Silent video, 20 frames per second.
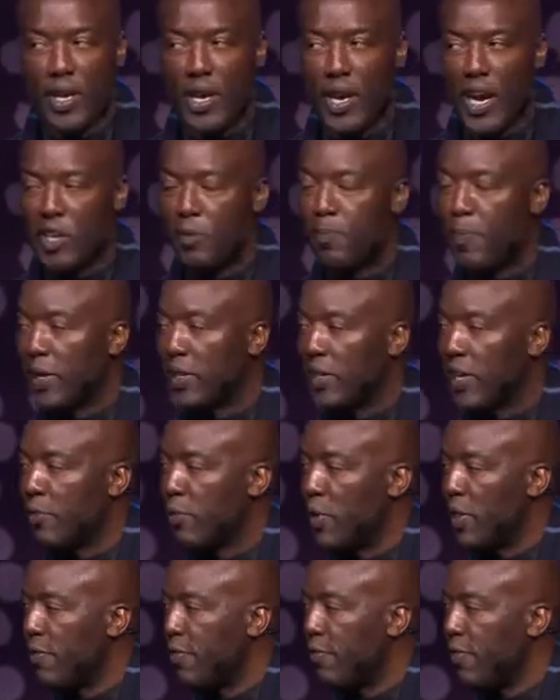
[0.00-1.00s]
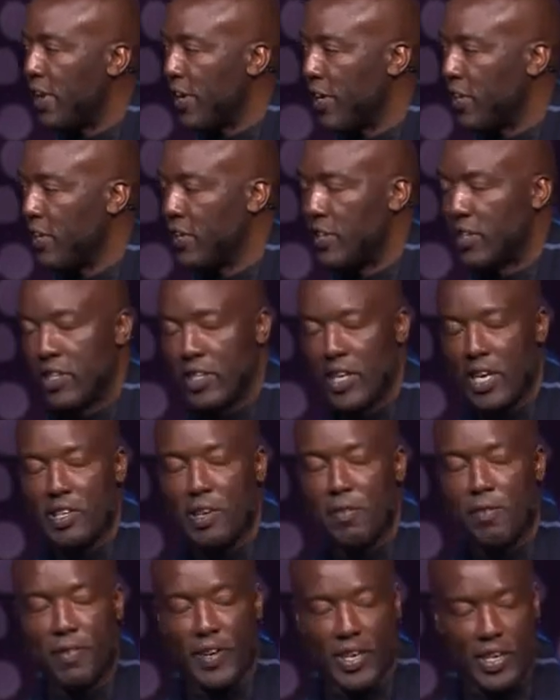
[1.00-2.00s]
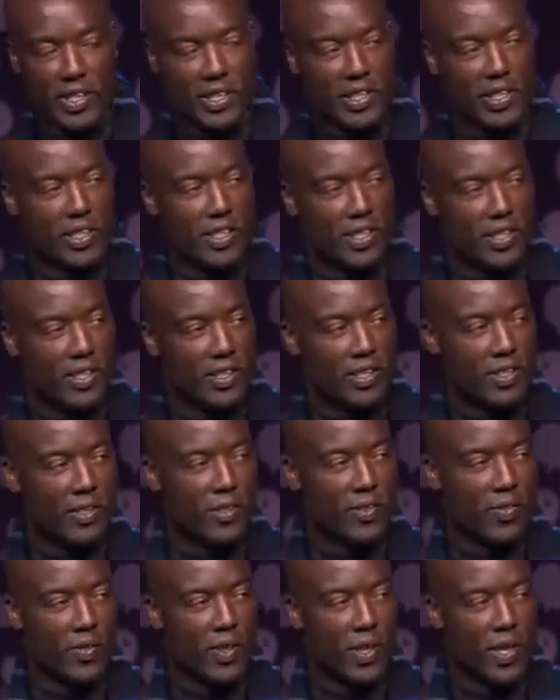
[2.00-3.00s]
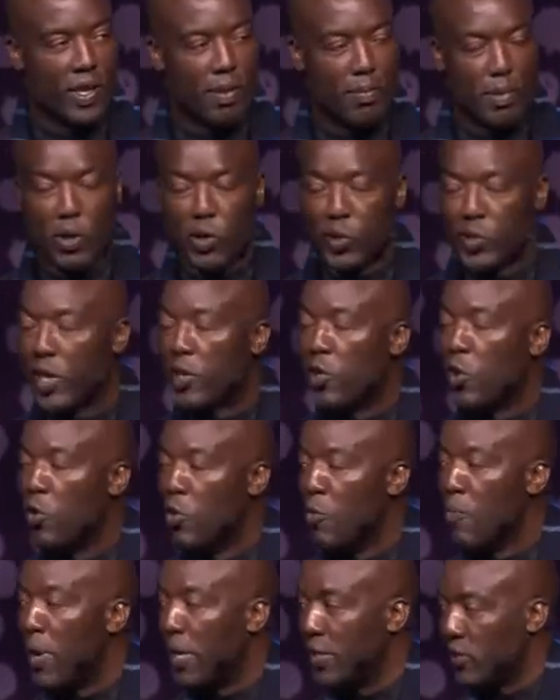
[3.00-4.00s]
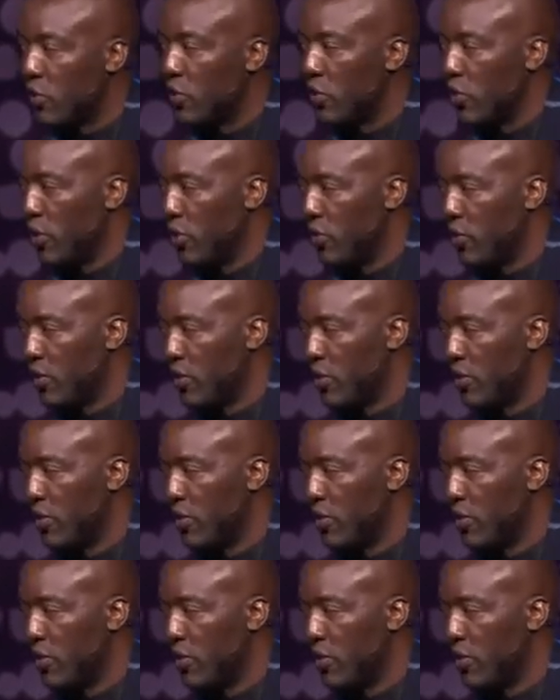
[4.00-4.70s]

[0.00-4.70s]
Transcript: I speak that with as a fact, because I know who Manson is.